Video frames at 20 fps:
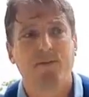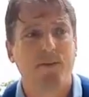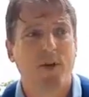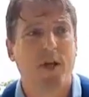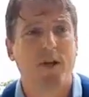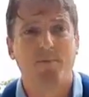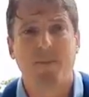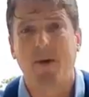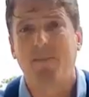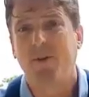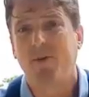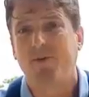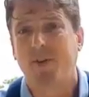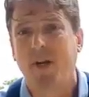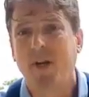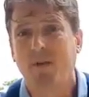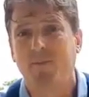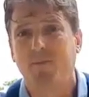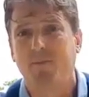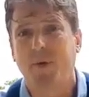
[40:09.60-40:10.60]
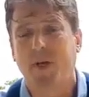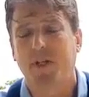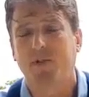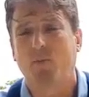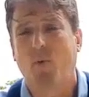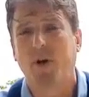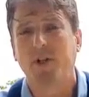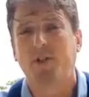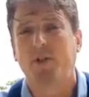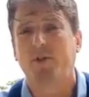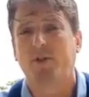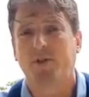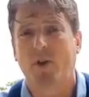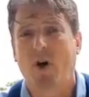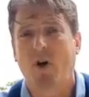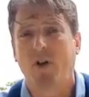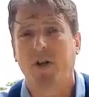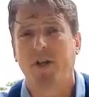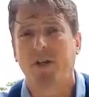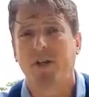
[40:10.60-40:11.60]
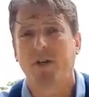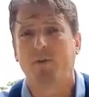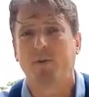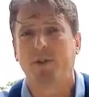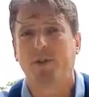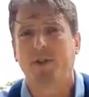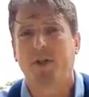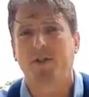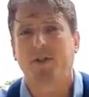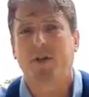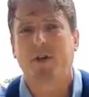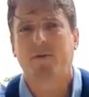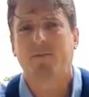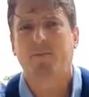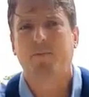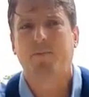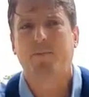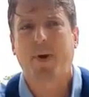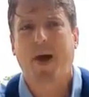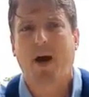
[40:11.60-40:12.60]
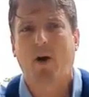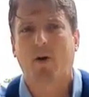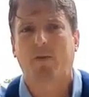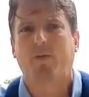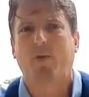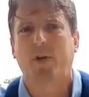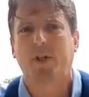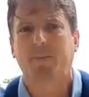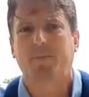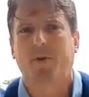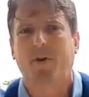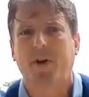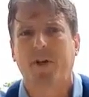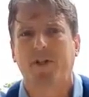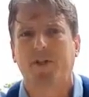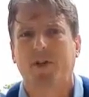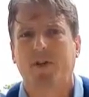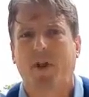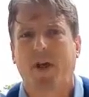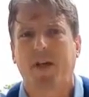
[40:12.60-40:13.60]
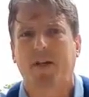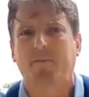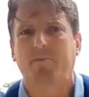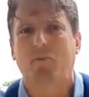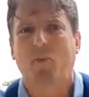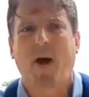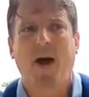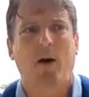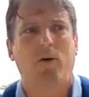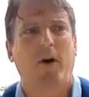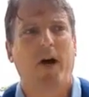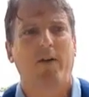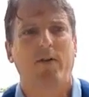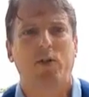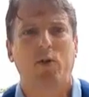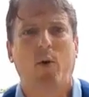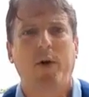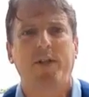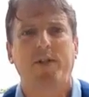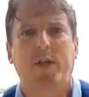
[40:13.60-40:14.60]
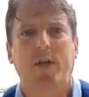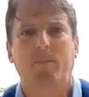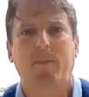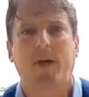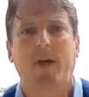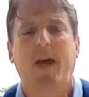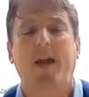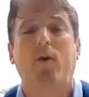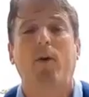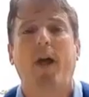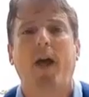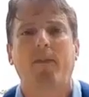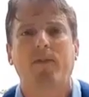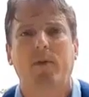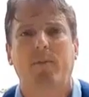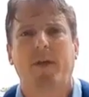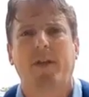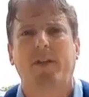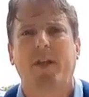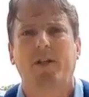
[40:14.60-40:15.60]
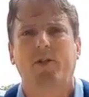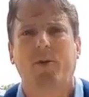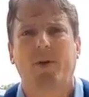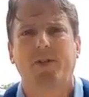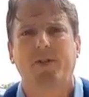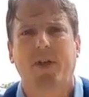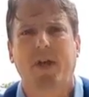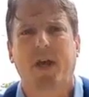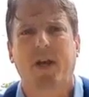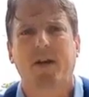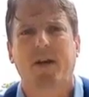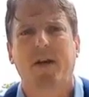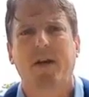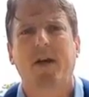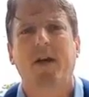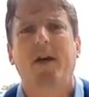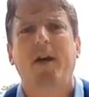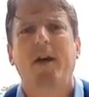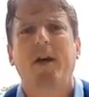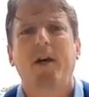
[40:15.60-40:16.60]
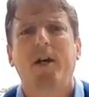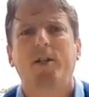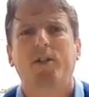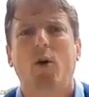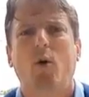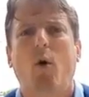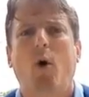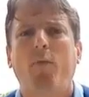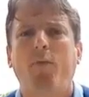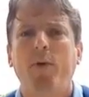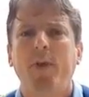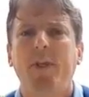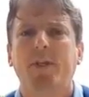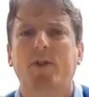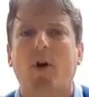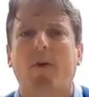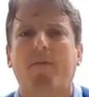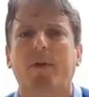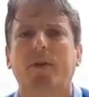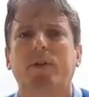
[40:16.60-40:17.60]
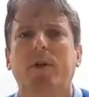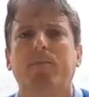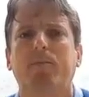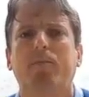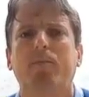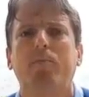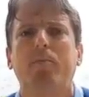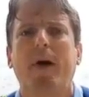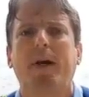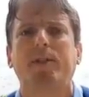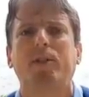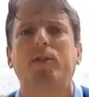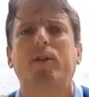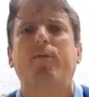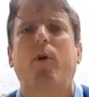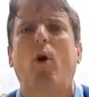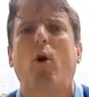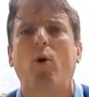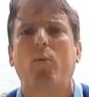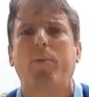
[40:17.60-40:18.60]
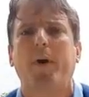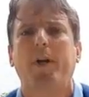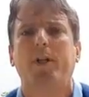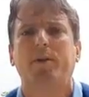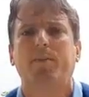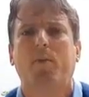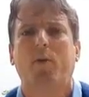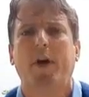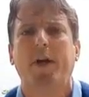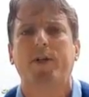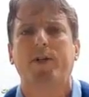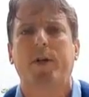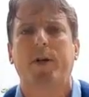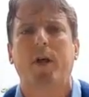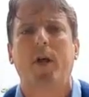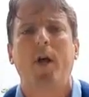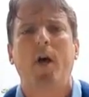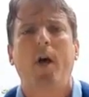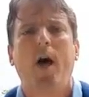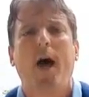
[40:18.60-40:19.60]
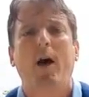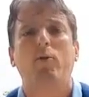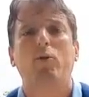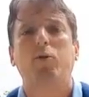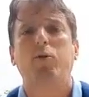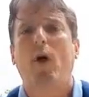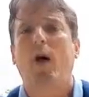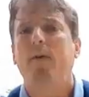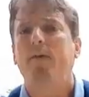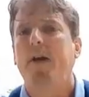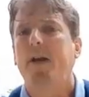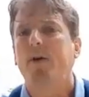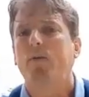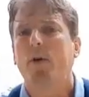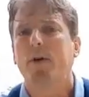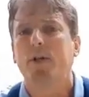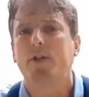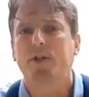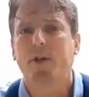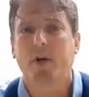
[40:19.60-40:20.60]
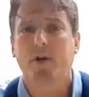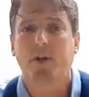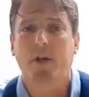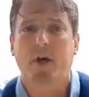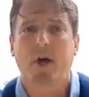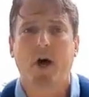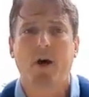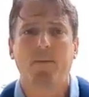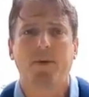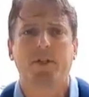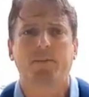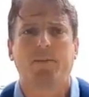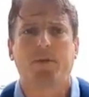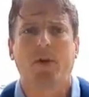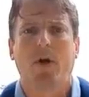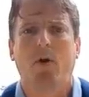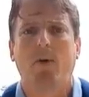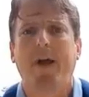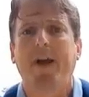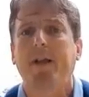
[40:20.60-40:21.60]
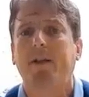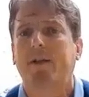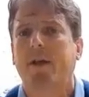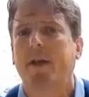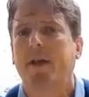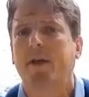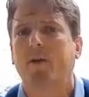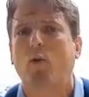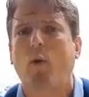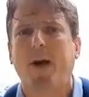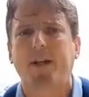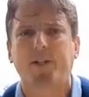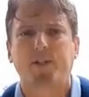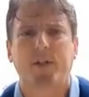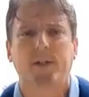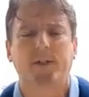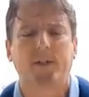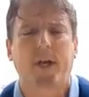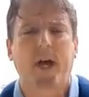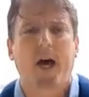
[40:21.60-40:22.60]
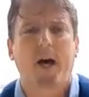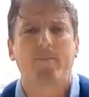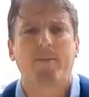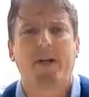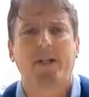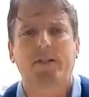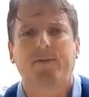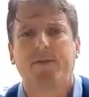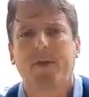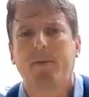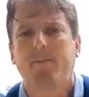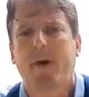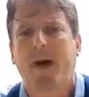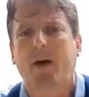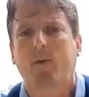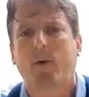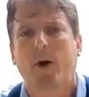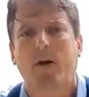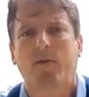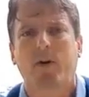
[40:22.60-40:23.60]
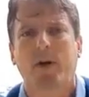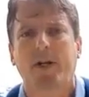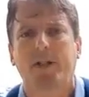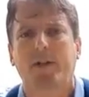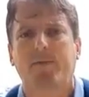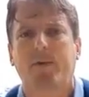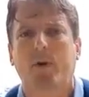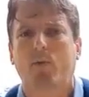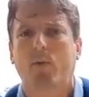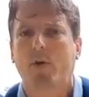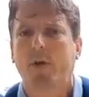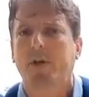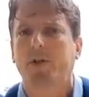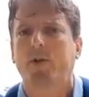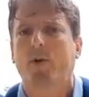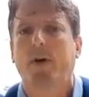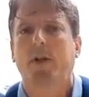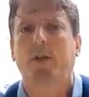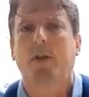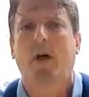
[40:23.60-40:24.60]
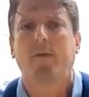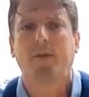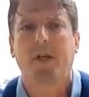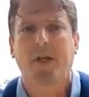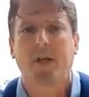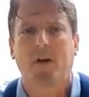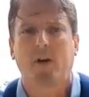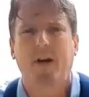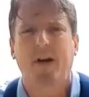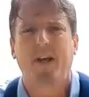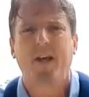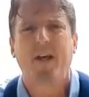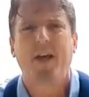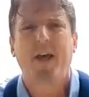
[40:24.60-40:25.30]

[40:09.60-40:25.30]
And maybe you didn't, because once you saw it, it was such a powerful experience, you're like, wow, I have a choice I can make. I don't have to make that choice again. So hopefully this offers some message of hope and inspiration. I would love anyone to share in the comments below anything, questions, comments, feedback, whatever it is. If you're really into it, I'd love to hear it.